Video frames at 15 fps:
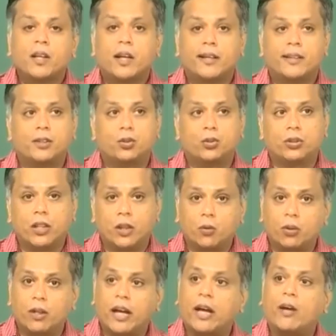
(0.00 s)
and so they
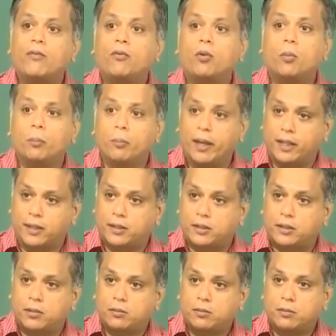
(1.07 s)
would have to
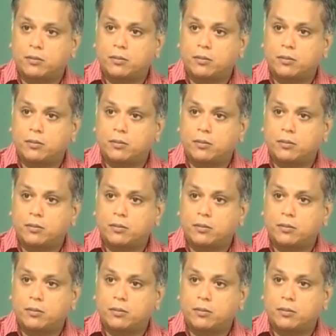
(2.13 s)
mix.